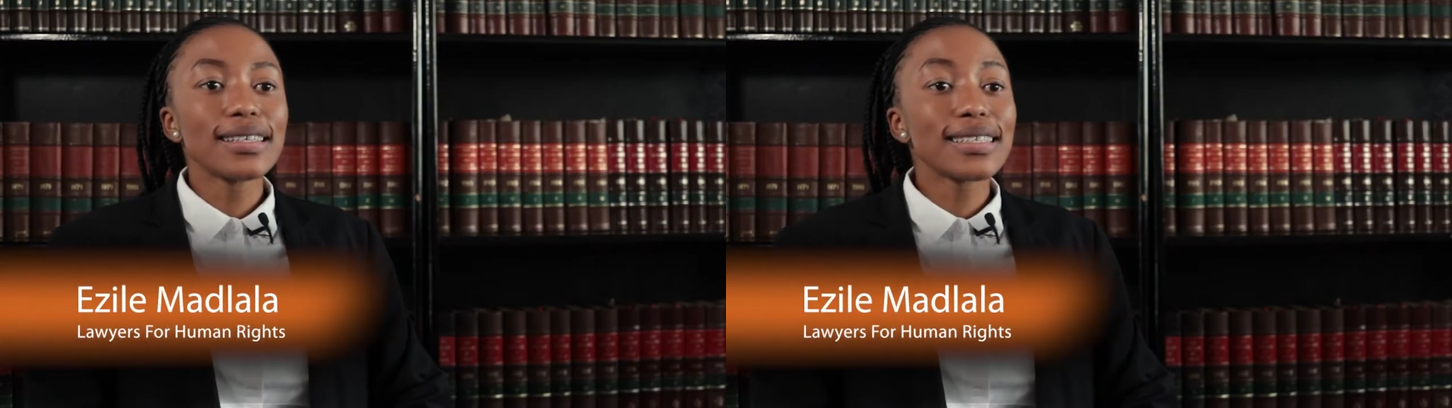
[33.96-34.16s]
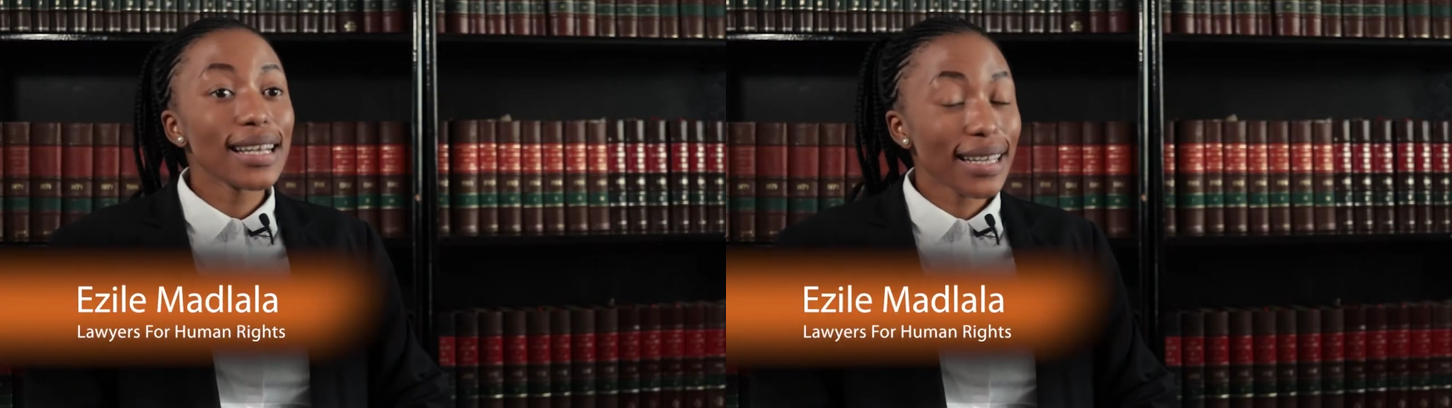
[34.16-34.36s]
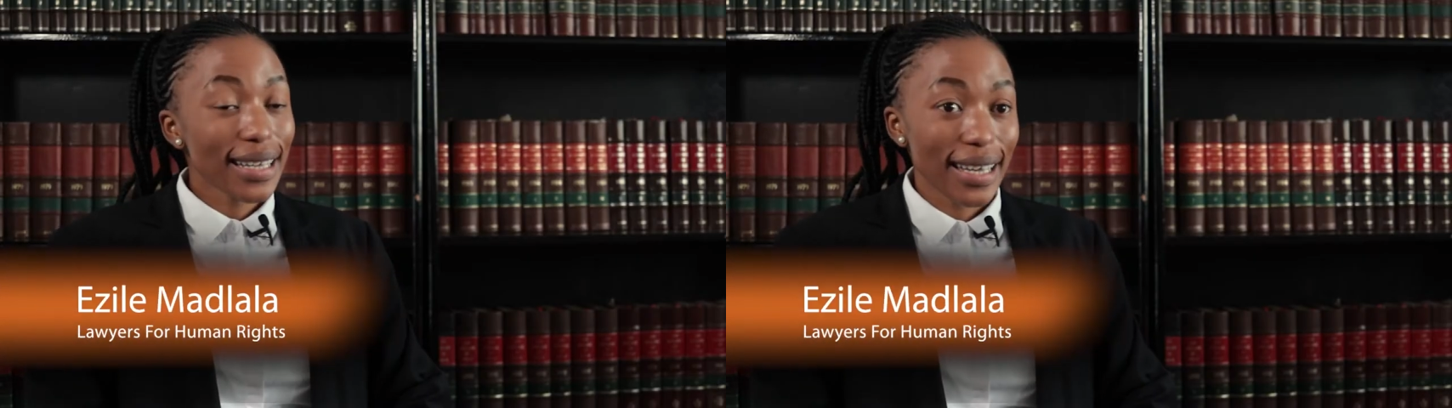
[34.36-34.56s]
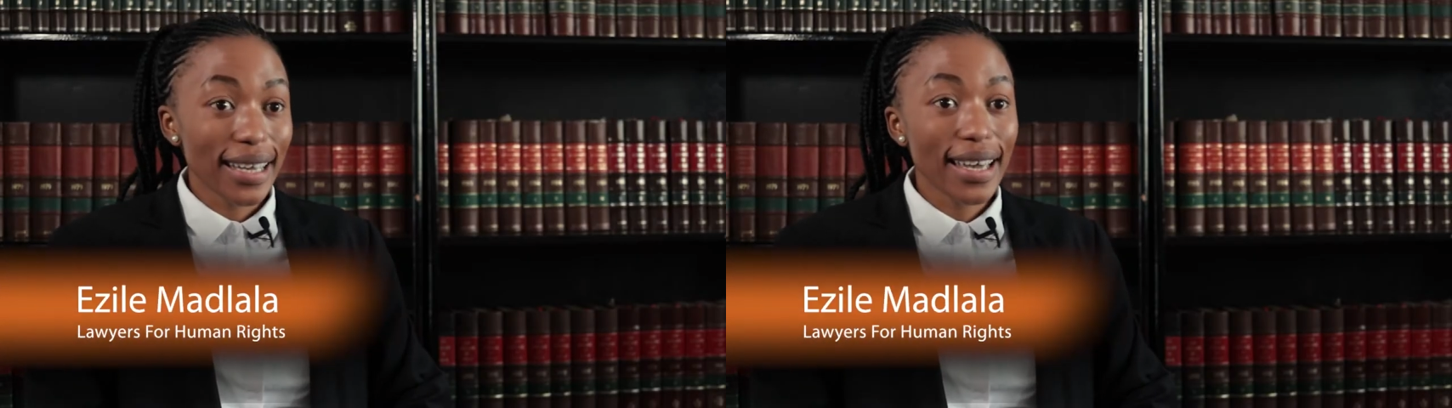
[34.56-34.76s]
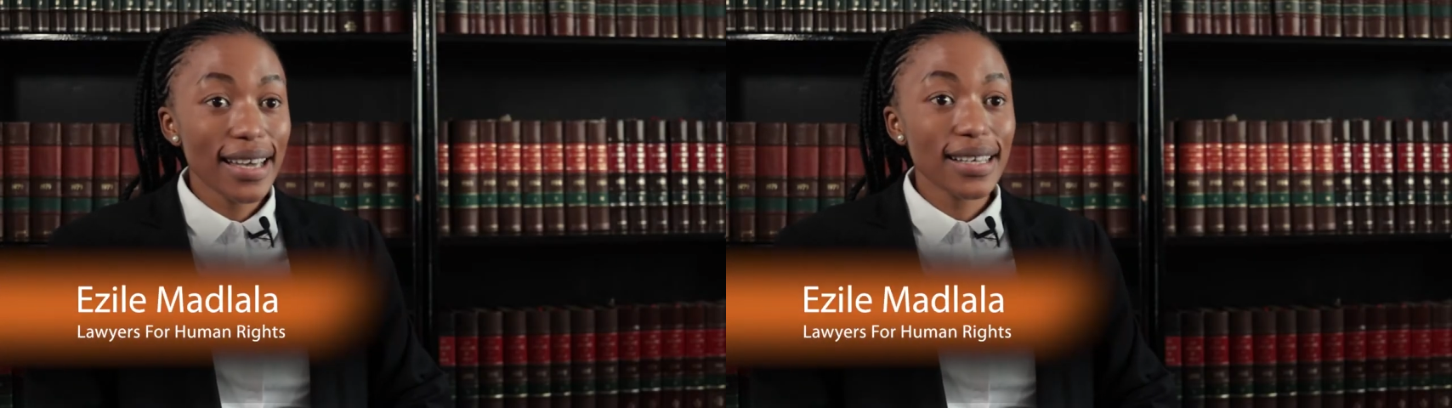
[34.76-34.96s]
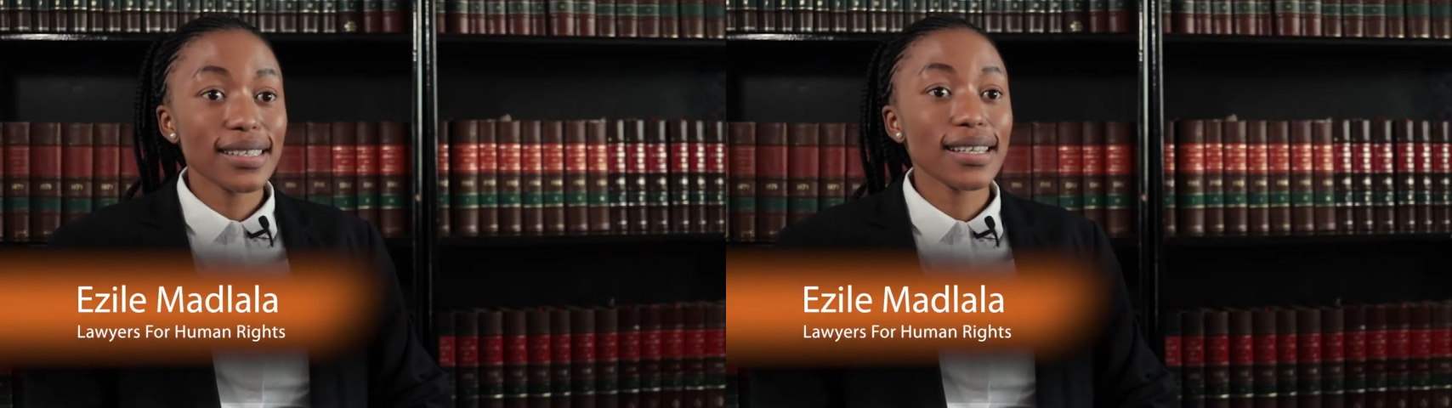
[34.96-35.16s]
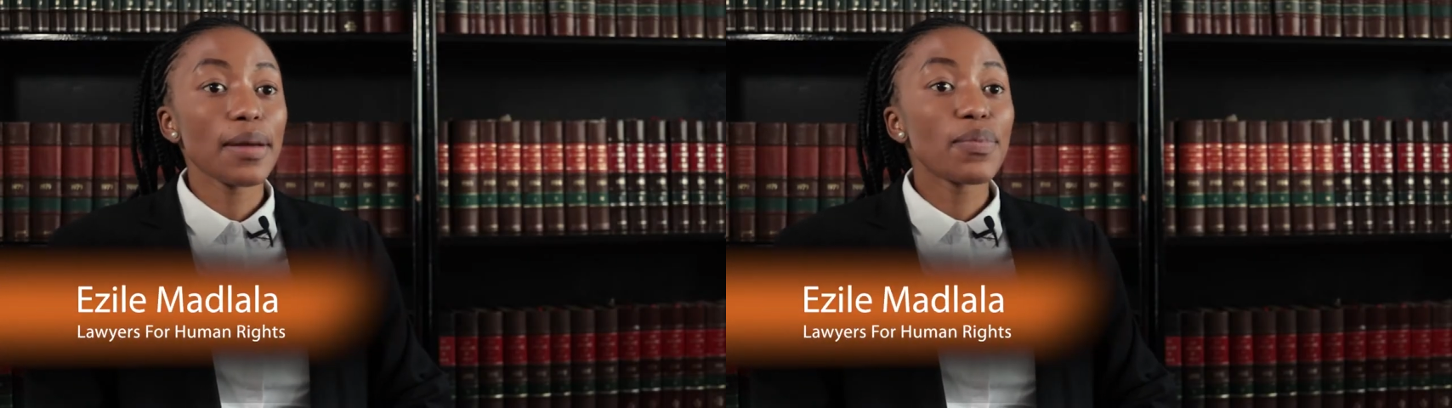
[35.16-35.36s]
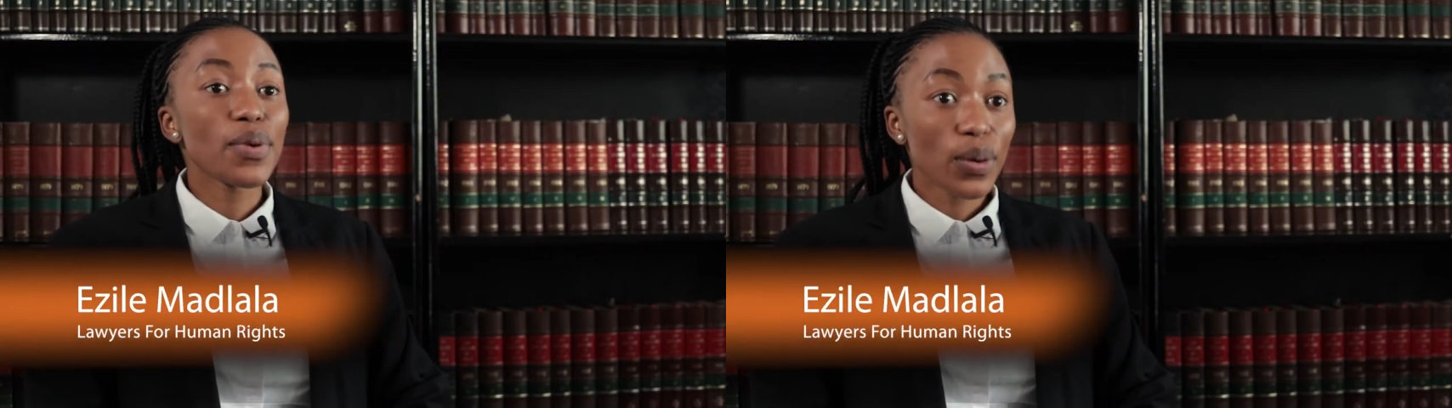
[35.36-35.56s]
Delinking is a
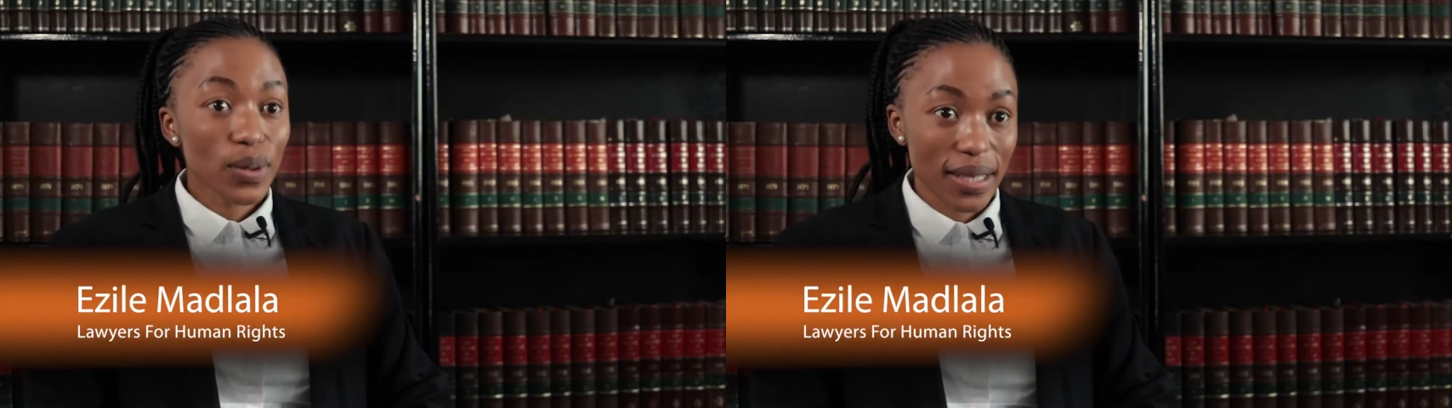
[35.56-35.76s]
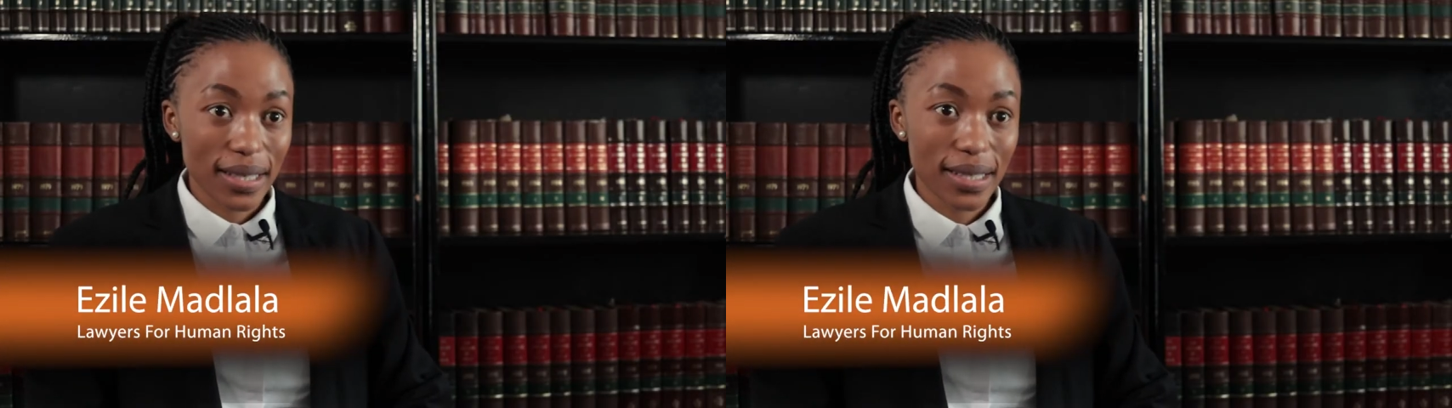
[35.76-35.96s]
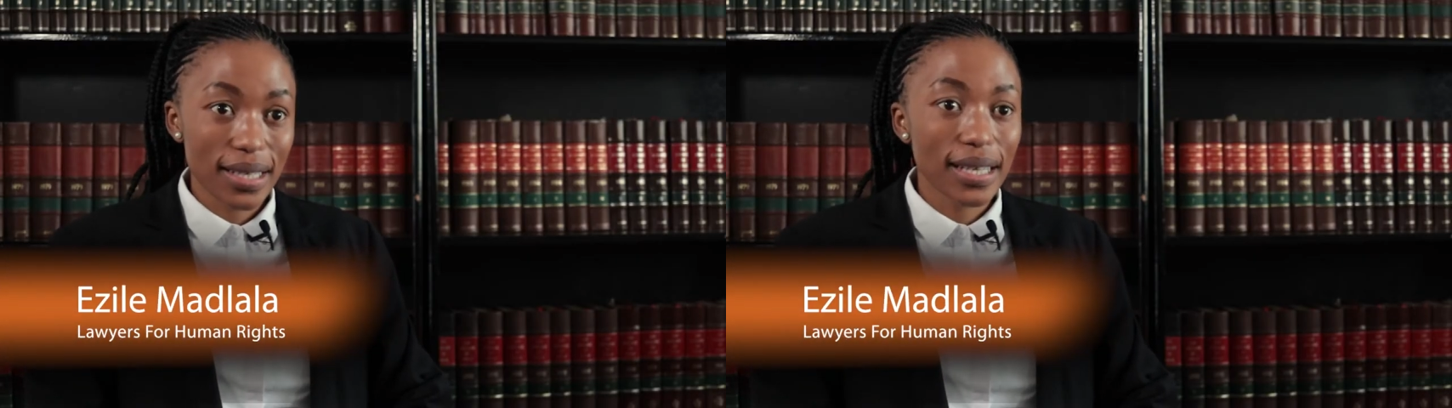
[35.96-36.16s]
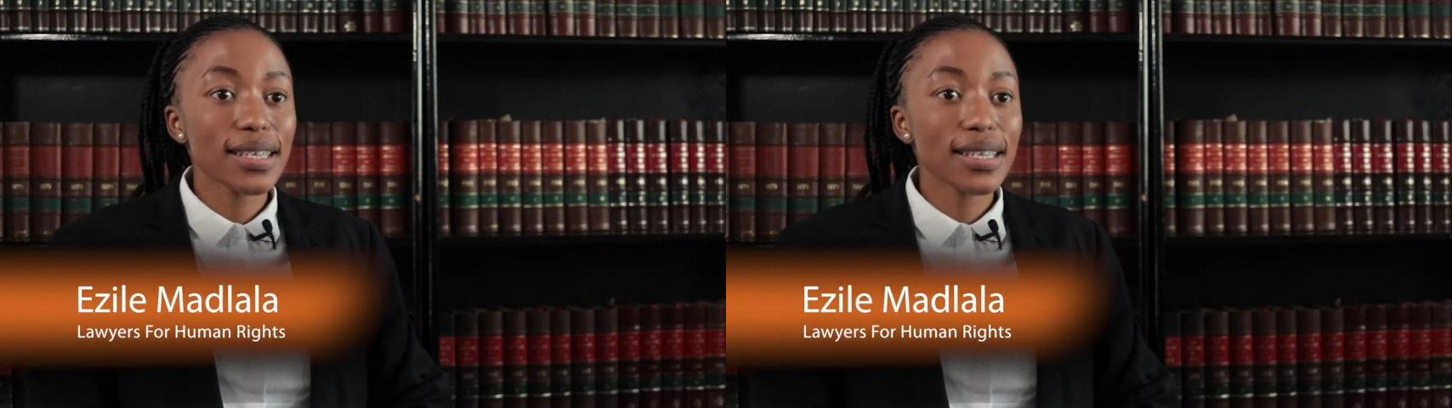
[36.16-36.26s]
process in